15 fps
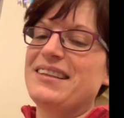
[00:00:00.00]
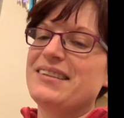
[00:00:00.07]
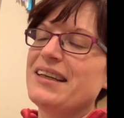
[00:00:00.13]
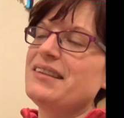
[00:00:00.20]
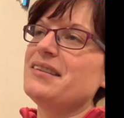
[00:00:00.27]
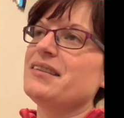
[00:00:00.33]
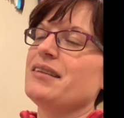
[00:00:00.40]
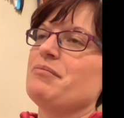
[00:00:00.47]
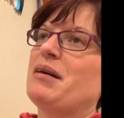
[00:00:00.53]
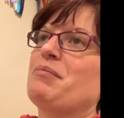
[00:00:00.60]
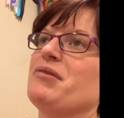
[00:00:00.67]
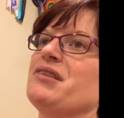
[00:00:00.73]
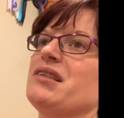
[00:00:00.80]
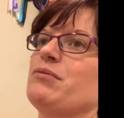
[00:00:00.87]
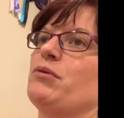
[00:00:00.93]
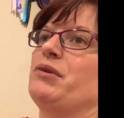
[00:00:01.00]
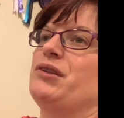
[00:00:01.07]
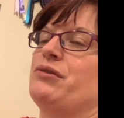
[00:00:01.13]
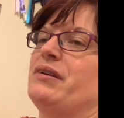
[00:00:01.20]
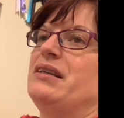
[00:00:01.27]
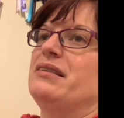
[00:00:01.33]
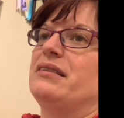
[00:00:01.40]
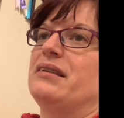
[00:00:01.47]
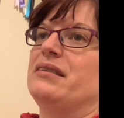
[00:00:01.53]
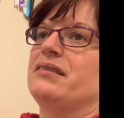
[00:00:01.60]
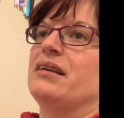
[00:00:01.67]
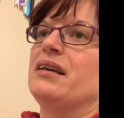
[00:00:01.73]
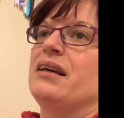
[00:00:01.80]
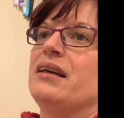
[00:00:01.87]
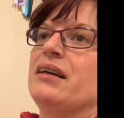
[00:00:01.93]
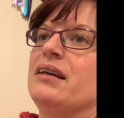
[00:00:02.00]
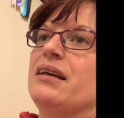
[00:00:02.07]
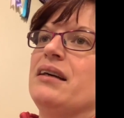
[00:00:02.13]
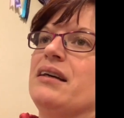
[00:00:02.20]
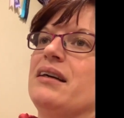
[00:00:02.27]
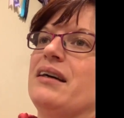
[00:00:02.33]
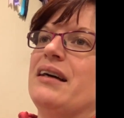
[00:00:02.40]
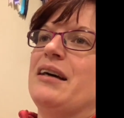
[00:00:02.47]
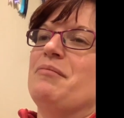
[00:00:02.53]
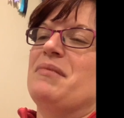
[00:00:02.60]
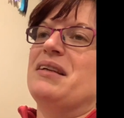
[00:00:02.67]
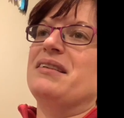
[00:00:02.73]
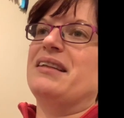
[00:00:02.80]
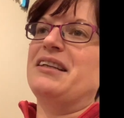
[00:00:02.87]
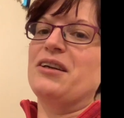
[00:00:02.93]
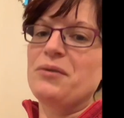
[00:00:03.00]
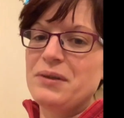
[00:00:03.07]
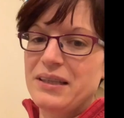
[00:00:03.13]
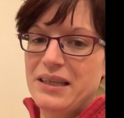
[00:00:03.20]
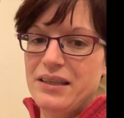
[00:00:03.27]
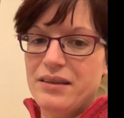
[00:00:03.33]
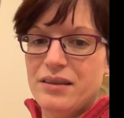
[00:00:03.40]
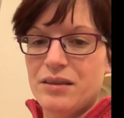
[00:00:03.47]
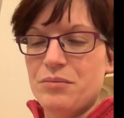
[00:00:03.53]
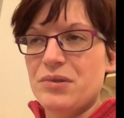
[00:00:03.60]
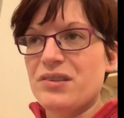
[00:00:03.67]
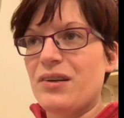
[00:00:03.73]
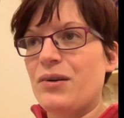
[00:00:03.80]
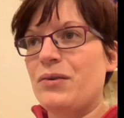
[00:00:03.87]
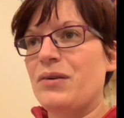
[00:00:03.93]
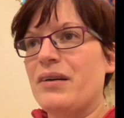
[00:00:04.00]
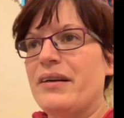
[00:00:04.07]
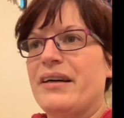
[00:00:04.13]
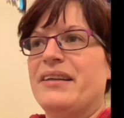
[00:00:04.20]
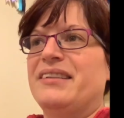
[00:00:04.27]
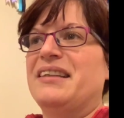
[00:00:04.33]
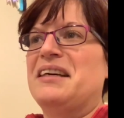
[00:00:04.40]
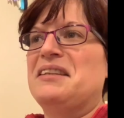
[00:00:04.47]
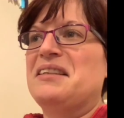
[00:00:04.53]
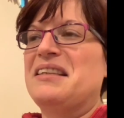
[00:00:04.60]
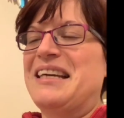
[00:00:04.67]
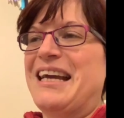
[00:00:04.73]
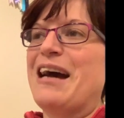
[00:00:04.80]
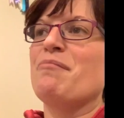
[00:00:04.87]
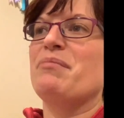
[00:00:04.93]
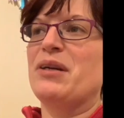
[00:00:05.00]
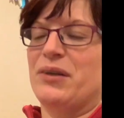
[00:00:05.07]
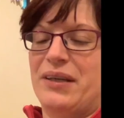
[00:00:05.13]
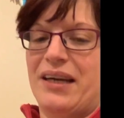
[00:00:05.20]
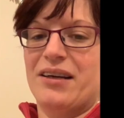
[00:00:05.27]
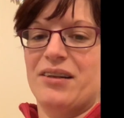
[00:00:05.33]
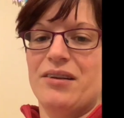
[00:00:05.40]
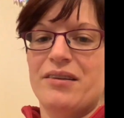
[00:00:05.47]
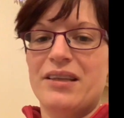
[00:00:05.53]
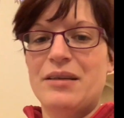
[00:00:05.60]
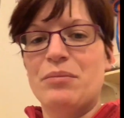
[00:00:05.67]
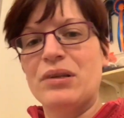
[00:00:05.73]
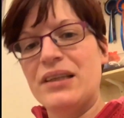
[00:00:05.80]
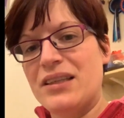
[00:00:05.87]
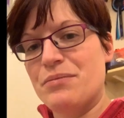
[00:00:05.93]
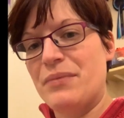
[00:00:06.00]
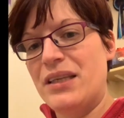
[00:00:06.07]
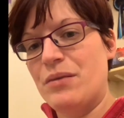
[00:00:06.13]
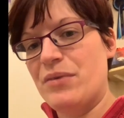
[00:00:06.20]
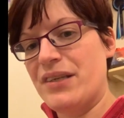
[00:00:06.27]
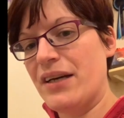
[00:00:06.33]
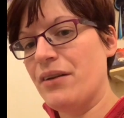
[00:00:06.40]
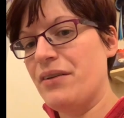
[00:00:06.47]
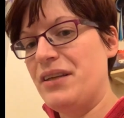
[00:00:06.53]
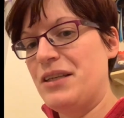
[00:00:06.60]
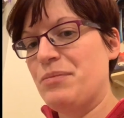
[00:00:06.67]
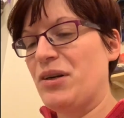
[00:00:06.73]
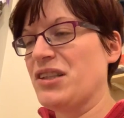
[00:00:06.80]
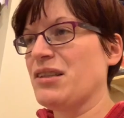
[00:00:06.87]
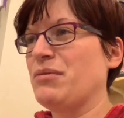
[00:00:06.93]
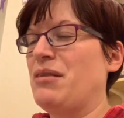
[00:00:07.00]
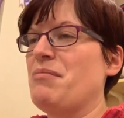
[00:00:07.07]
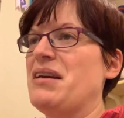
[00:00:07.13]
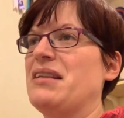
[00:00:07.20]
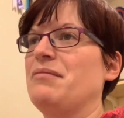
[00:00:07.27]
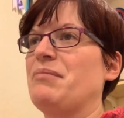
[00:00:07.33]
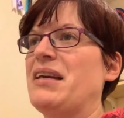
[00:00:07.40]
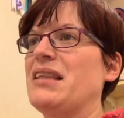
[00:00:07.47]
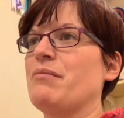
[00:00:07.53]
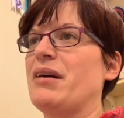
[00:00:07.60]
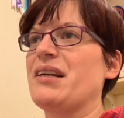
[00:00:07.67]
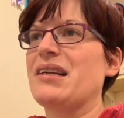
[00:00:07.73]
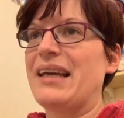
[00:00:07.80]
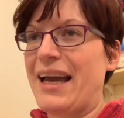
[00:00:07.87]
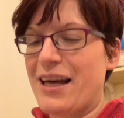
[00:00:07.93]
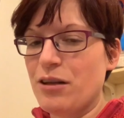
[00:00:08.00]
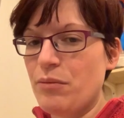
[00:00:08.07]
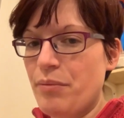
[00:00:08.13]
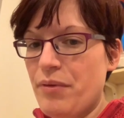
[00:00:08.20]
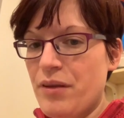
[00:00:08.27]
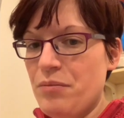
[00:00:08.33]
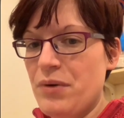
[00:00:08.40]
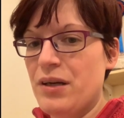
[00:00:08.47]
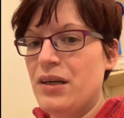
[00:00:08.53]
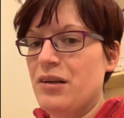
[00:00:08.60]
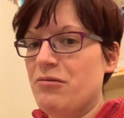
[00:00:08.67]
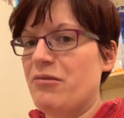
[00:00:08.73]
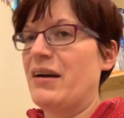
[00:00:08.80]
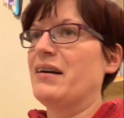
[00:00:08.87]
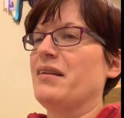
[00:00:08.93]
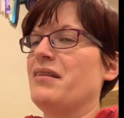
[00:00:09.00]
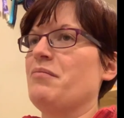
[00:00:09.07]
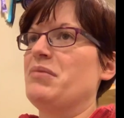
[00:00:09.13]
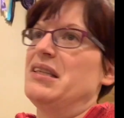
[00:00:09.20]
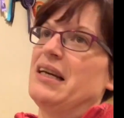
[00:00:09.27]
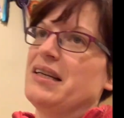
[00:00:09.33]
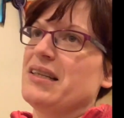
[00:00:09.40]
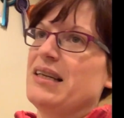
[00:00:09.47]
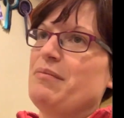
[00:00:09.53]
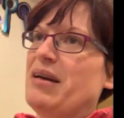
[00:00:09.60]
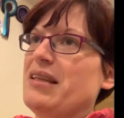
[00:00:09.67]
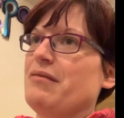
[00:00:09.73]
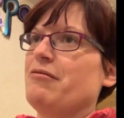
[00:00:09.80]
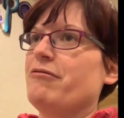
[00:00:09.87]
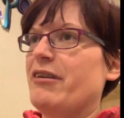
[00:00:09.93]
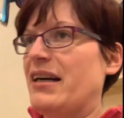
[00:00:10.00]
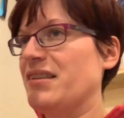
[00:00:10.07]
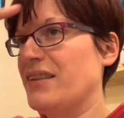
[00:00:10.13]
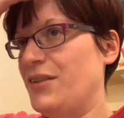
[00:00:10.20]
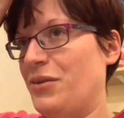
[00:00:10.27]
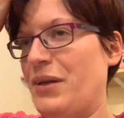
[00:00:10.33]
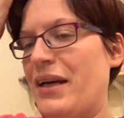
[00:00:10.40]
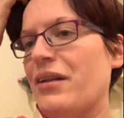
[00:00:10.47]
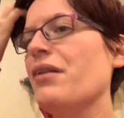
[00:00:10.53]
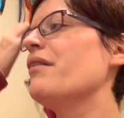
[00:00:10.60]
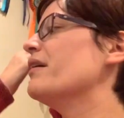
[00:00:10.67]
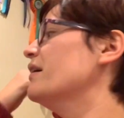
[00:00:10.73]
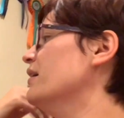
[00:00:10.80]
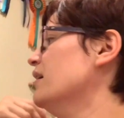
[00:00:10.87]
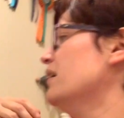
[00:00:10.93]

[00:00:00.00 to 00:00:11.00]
tend to, my principle with treats is they don't need them, so and they can be unhealthy, but let's make them as healthy as possible and make them actually help them rather than potentially make them fat and unhealthy.